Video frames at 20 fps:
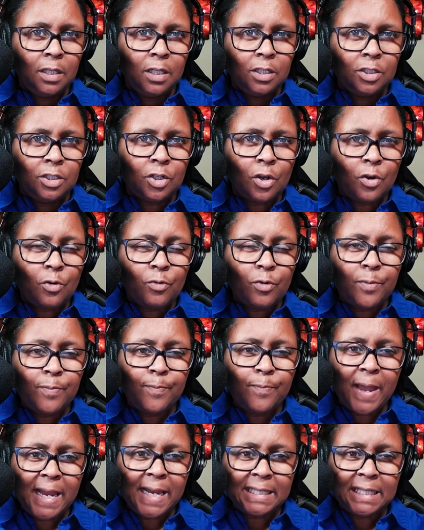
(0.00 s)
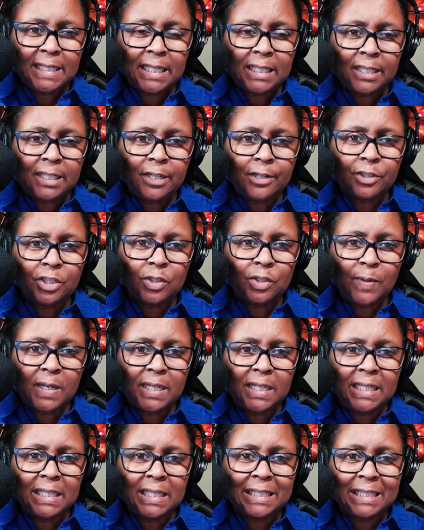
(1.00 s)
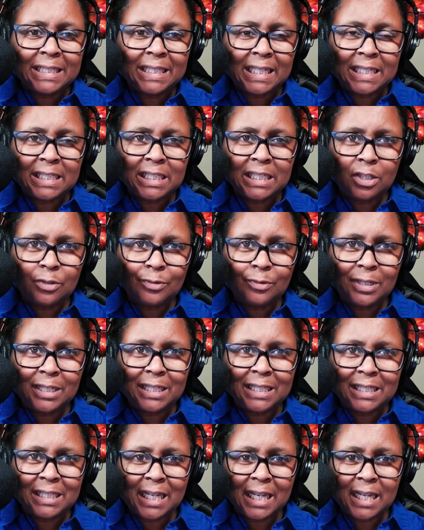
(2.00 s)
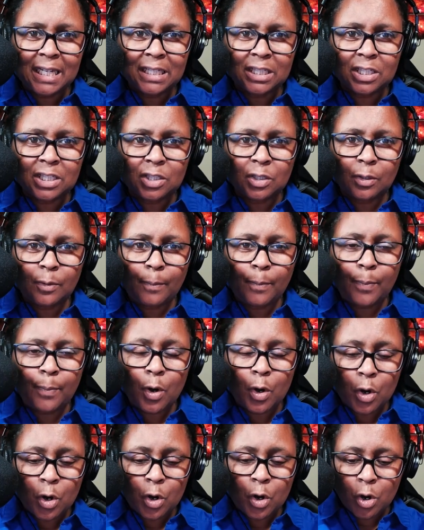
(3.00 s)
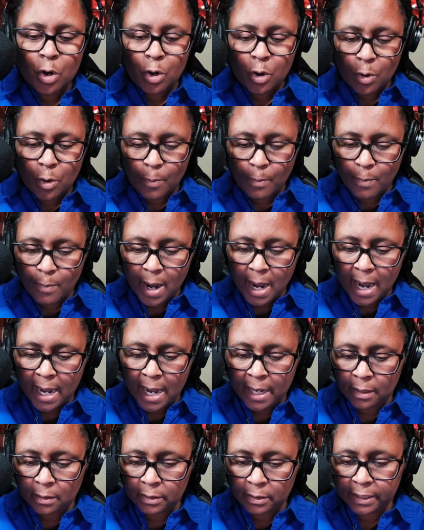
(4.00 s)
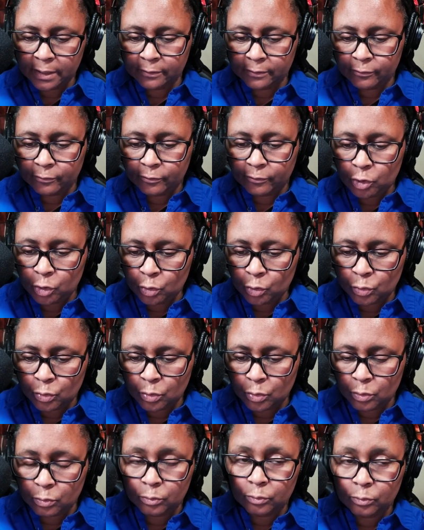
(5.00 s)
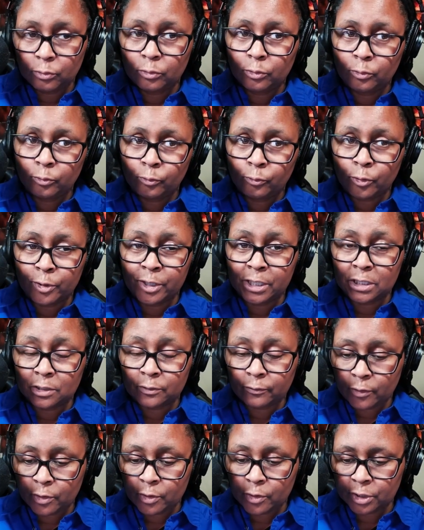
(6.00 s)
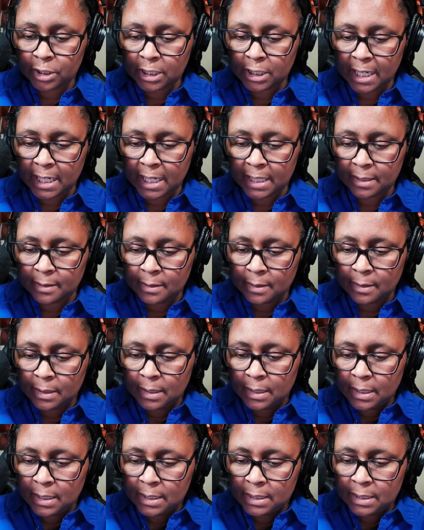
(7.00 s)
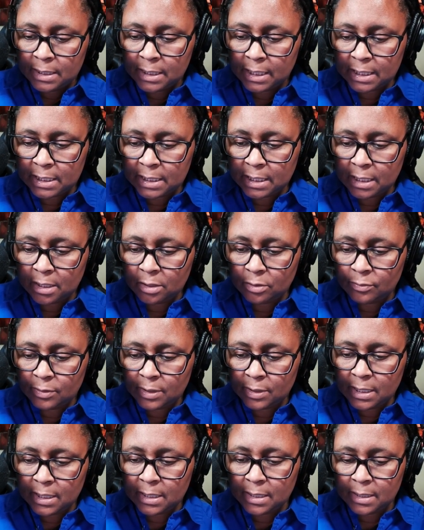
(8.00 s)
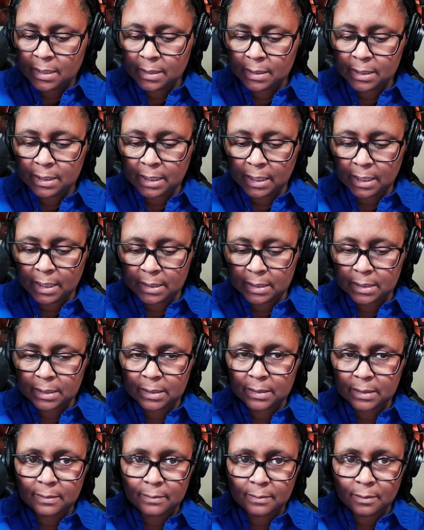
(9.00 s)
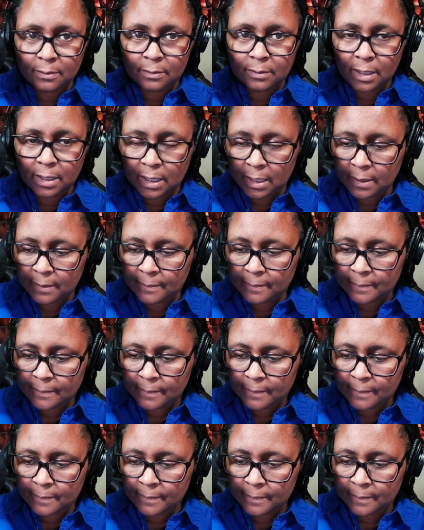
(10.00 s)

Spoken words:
So we basically are spending 63 cents per mile in fuel for this first tank. 63 cents. Okay.